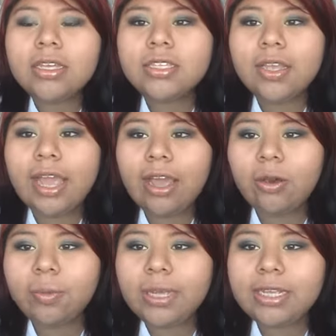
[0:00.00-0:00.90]
So yeah, I
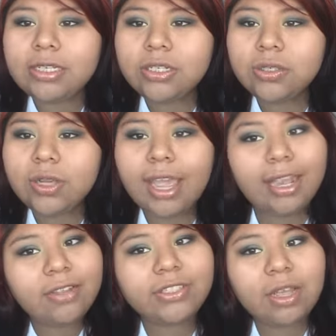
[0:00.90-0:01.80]
hope you guys enjoy,
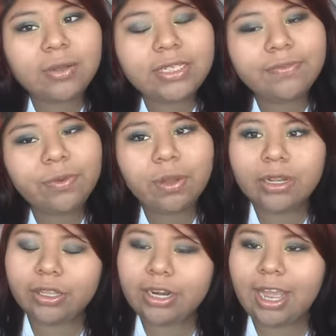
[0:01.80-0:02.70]
and as always, if you want
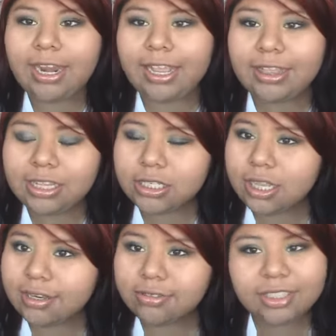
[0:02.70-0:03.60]
to learn how to get this
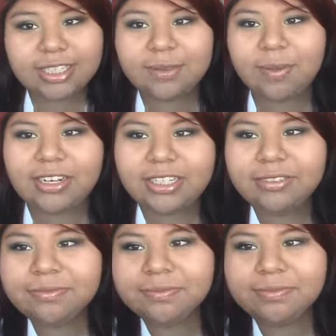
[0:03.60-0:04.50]
look, just keep watching.